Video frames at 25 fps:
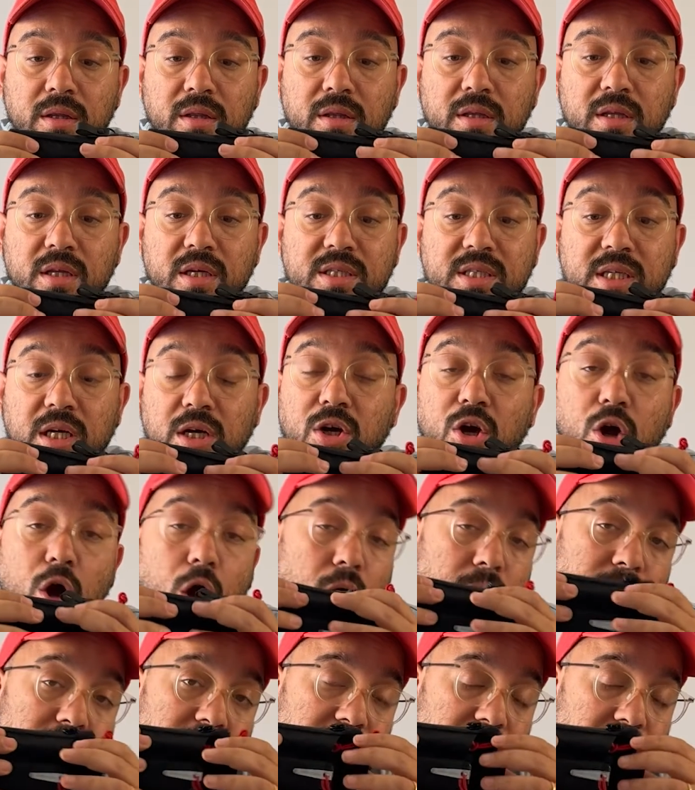This
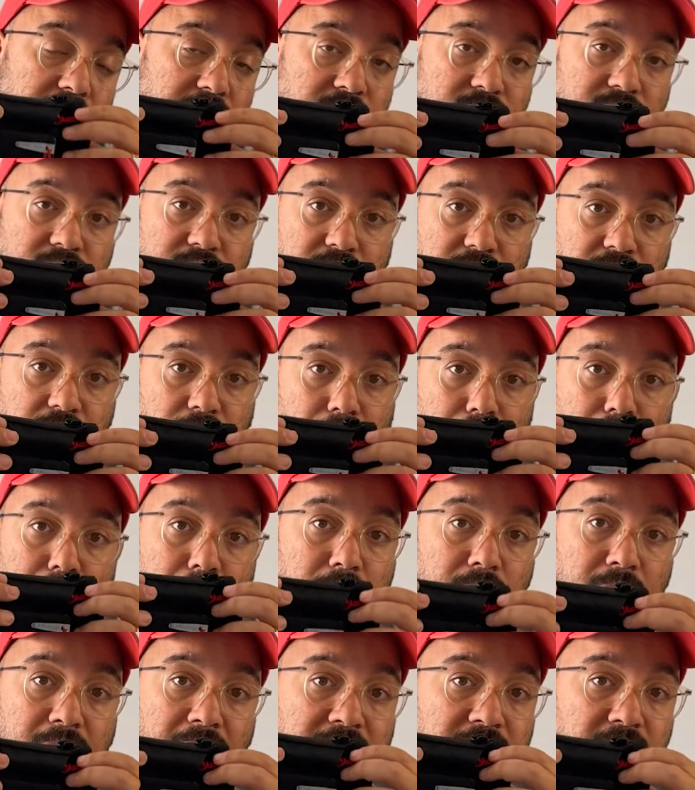accommodates
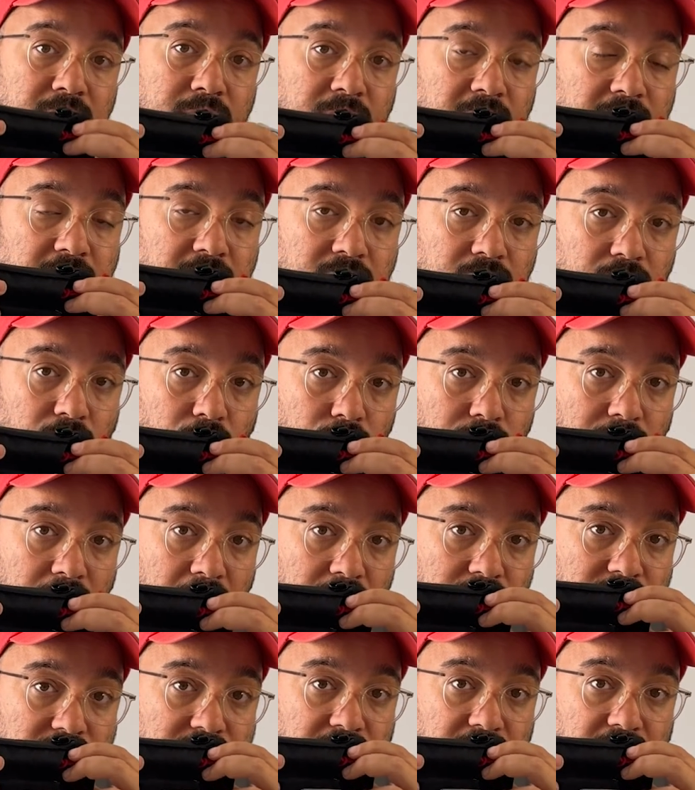many
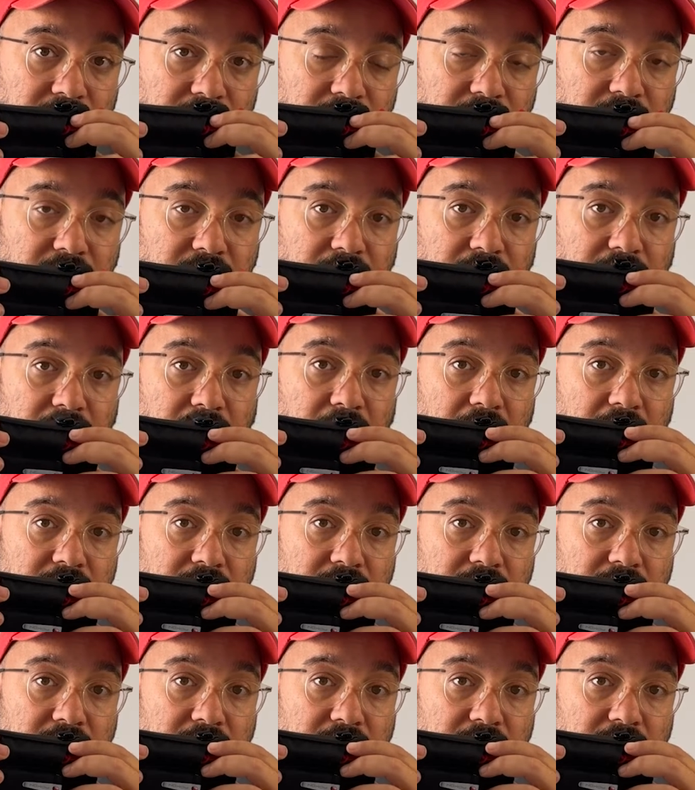loadouts, and I think it